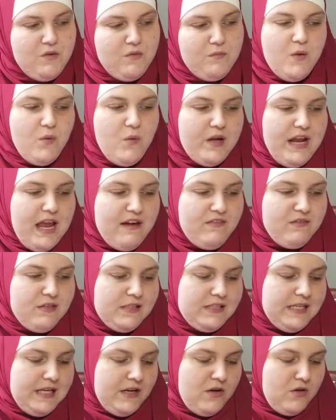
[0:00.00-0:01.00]
what every
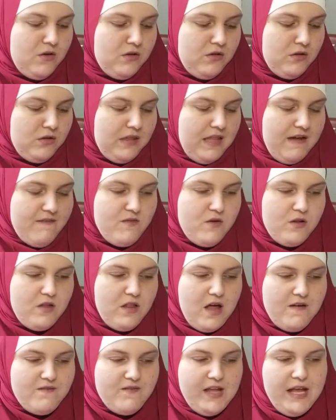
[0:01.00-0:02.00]
single level
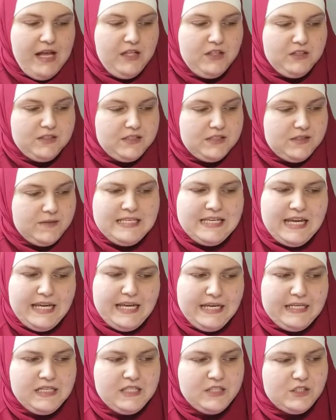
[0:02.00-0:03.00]
of ELs need.